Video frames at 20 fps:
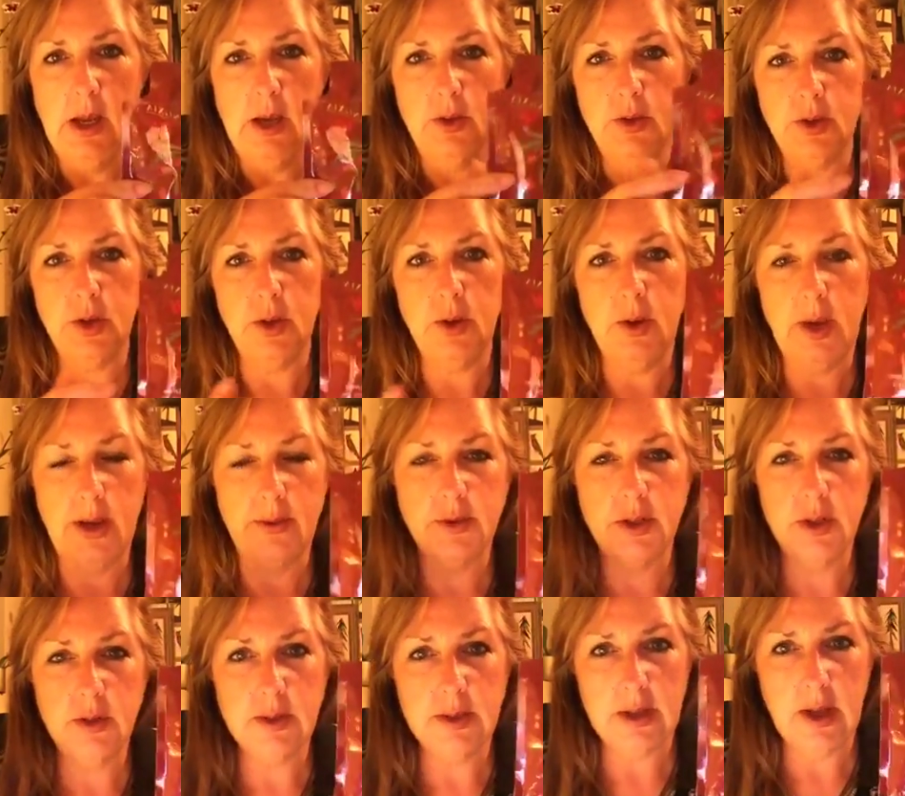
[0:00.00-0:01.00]
So you have
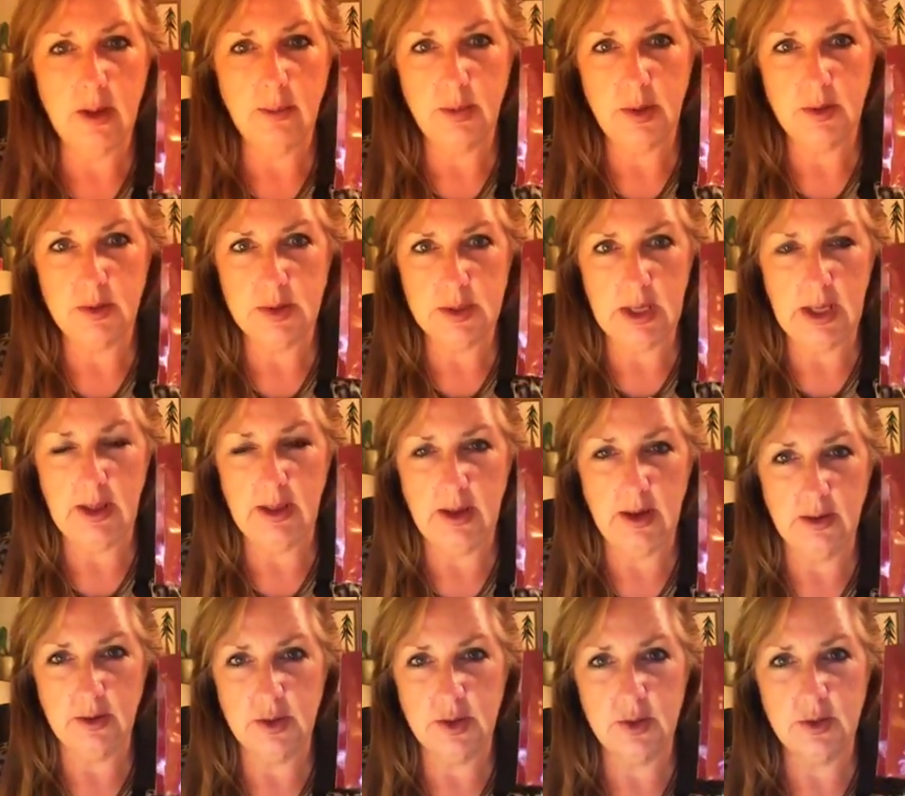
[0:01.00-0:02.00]
2 samples in
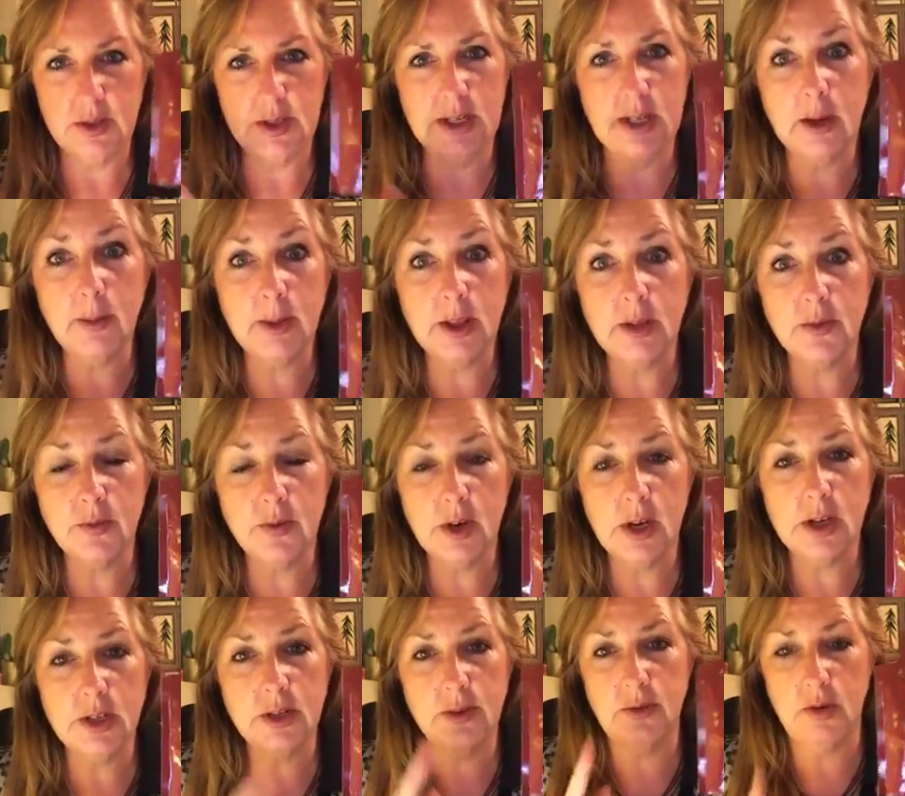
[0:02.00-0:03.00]
there. So stick them in the
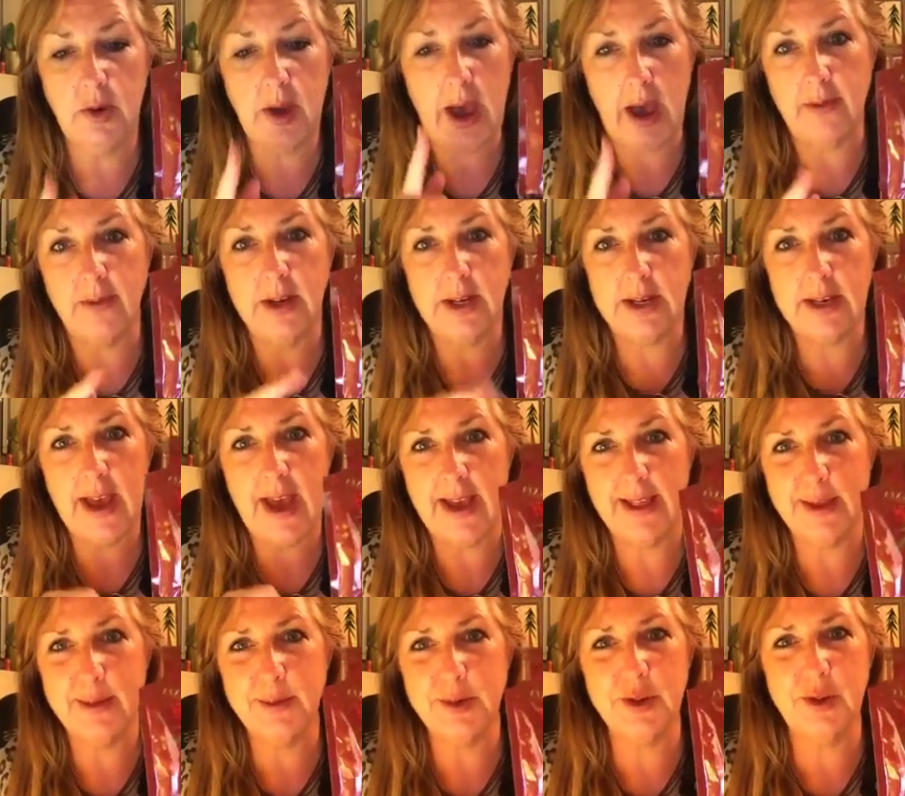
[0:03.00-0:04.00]
fridge if you haven't
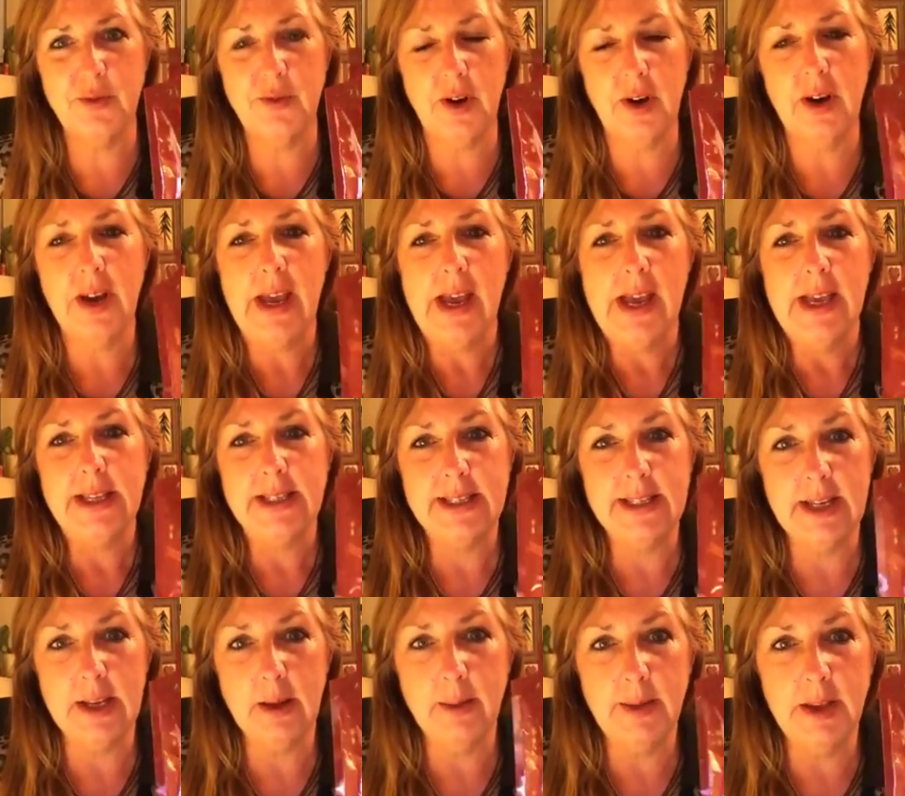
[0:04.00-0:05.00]
had them so far.
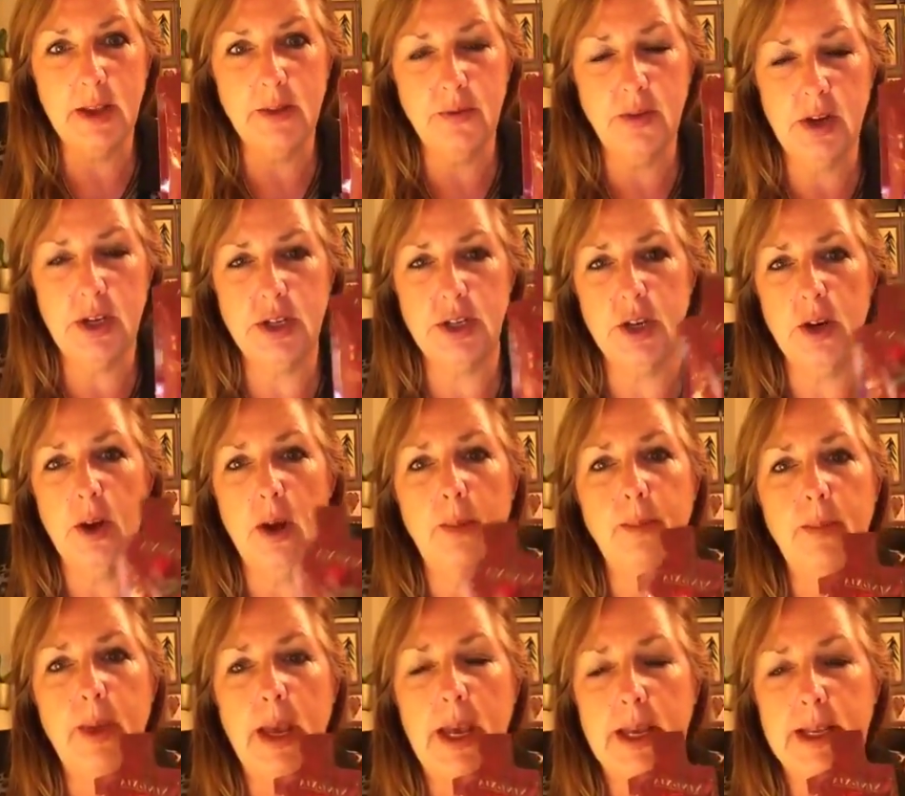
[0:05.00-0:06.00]
Stick them in the fridge. They're
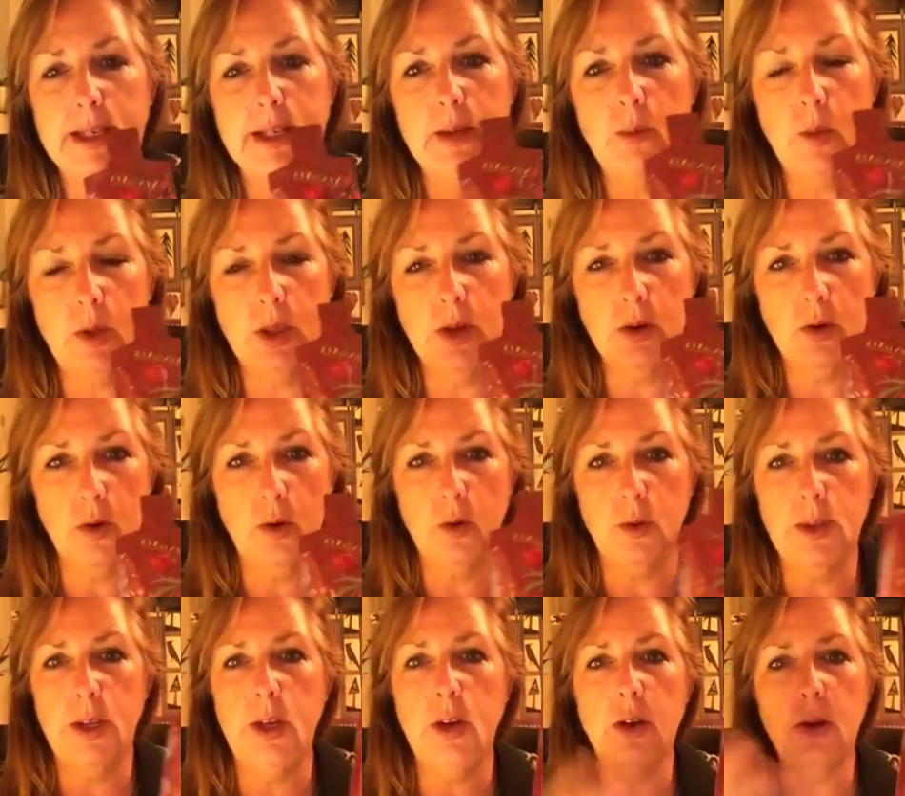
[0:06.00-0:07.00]
amazing when they're
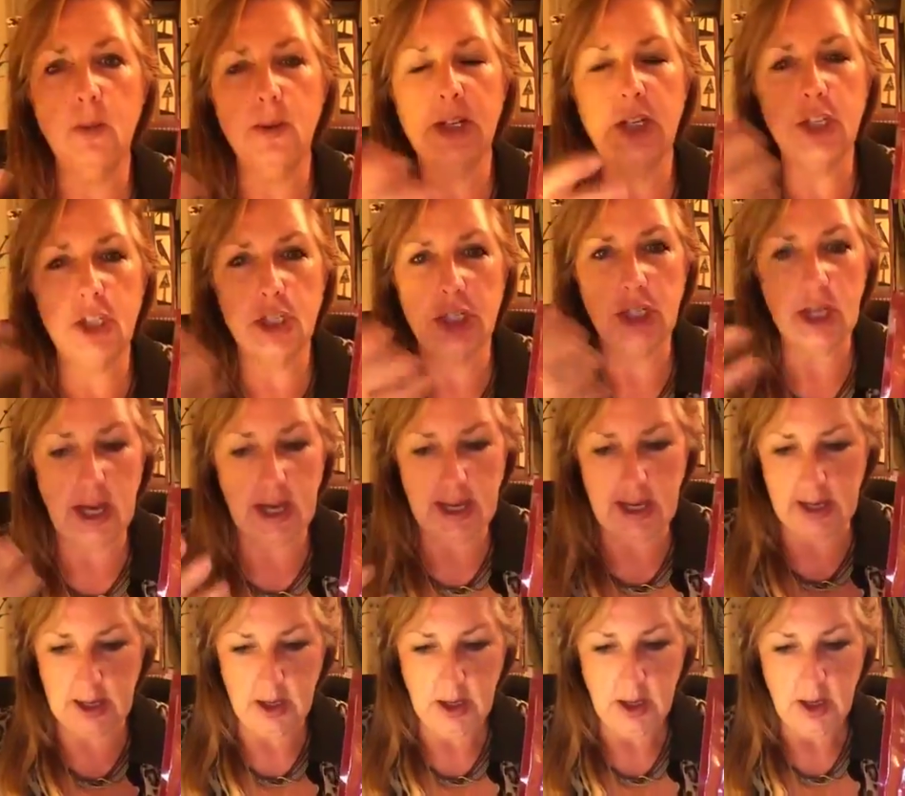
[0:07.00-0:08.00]
cold. Now you don't want to
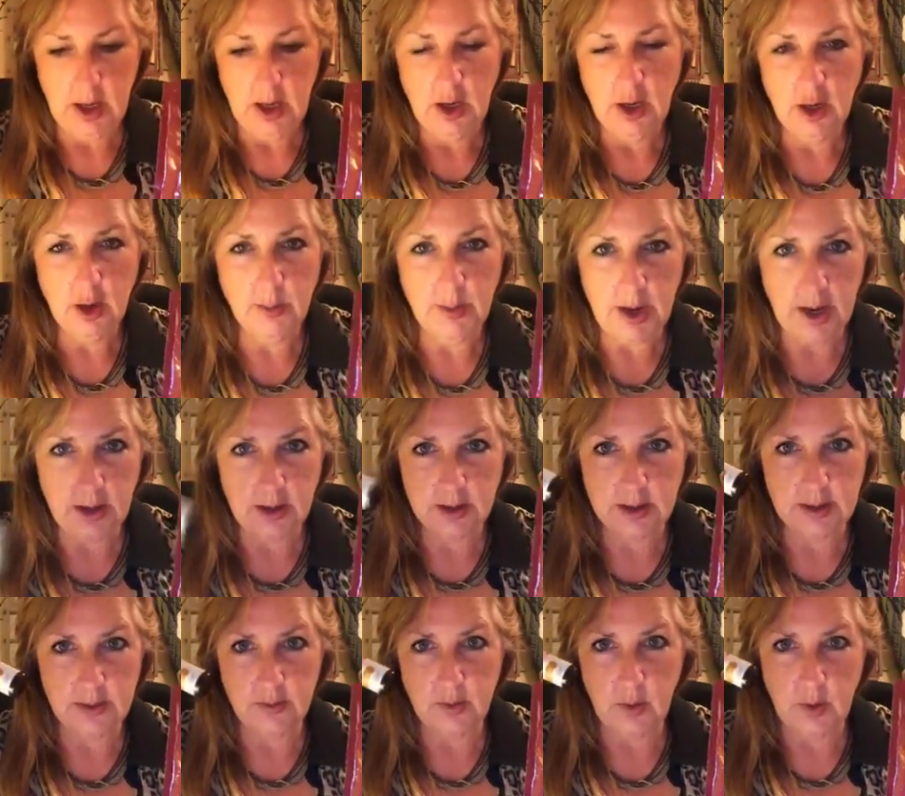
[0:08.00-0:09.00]
shake your bottles
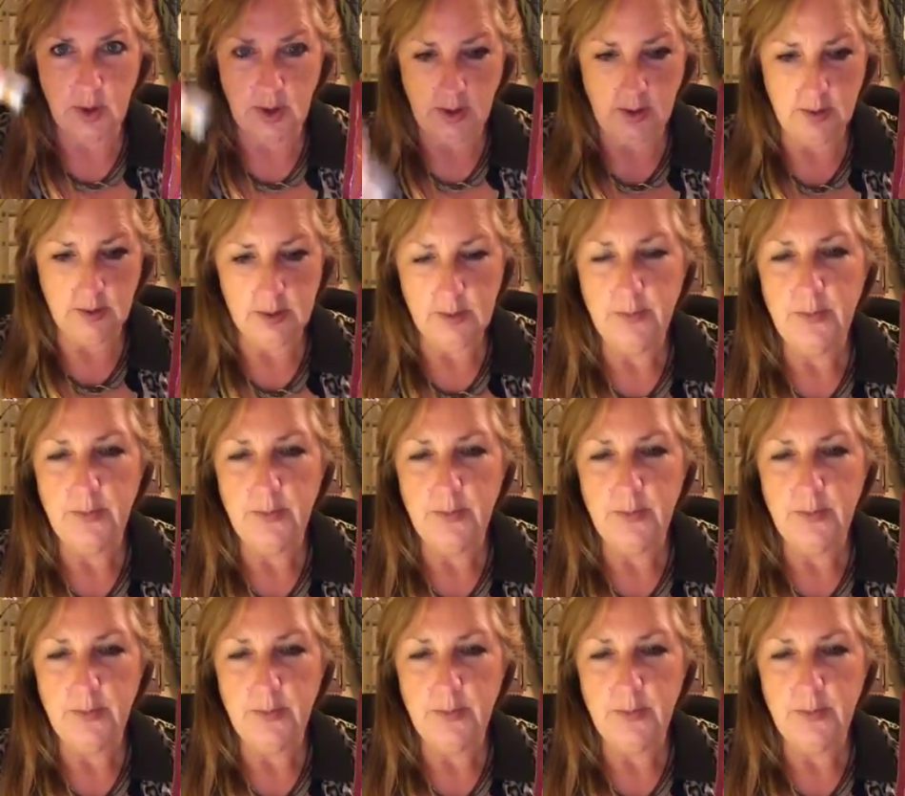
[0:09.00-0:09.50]
of oil.